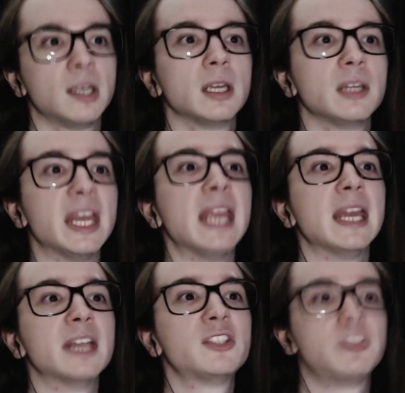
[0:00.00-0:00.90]
They
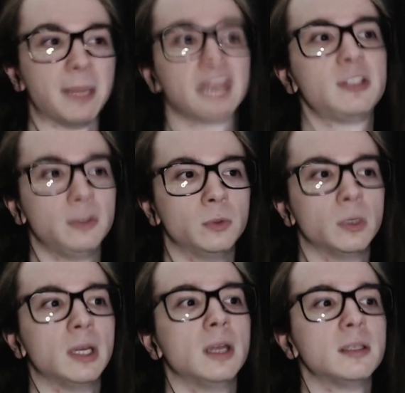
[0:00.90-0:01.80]
expect you
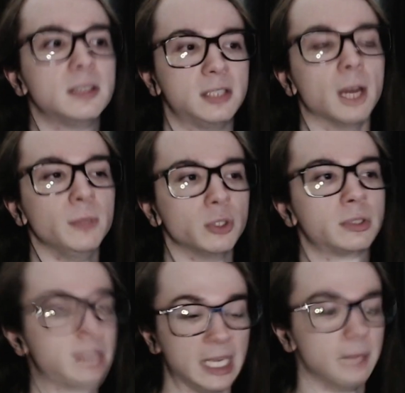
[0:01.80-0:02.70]
to dumb your
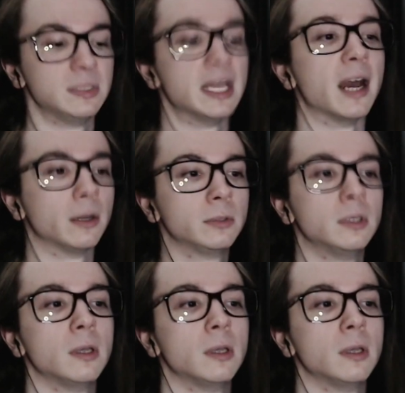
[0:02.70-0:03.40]
game down,